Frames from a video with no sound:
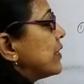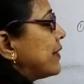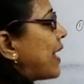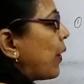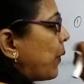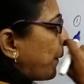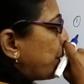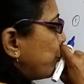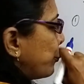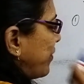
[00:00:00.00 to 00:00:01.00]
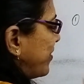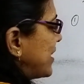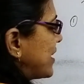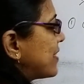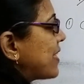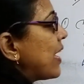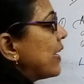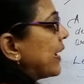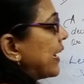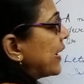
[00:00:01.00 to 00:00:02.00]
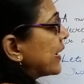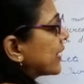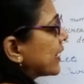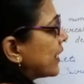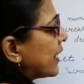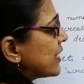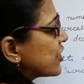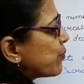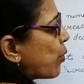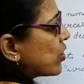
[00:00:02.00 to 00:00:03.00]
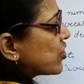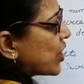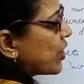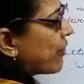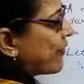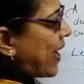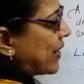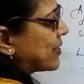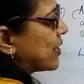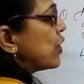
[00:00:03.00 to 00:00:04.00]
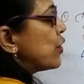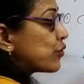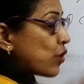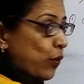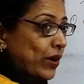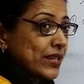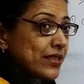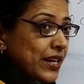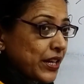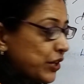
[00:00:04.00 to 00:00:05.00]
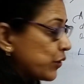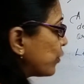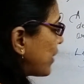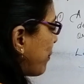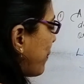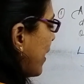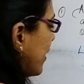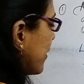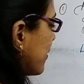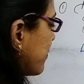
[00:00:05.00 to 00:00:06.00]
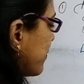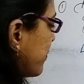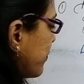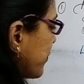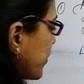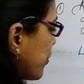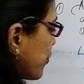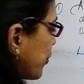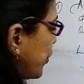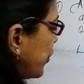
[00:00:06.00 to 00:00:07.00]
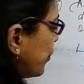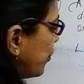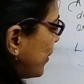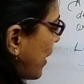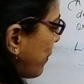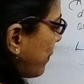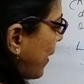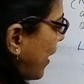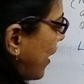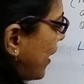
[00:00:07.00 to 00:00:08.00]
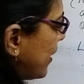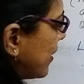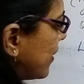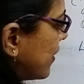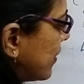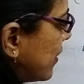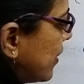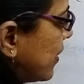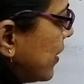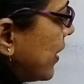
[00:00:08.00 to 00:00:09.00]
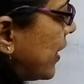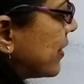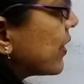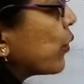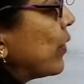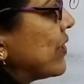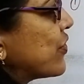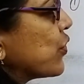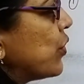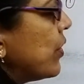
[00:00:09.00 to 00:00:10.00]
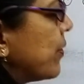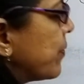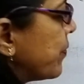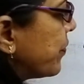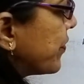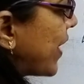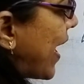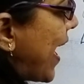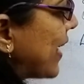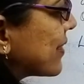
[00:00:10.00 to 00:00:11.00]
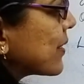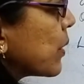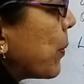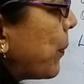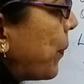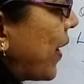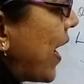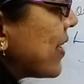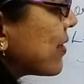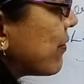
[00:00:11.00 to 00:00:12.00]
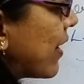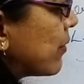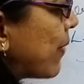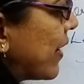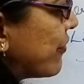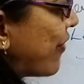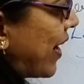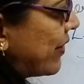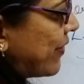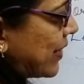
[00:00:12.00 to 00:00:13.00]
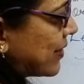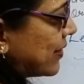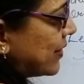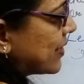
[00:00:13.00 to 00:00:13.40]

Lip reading: Now, this is the increased portion of x. So what is the new number? So new number is equals to x plus 1 by 5x.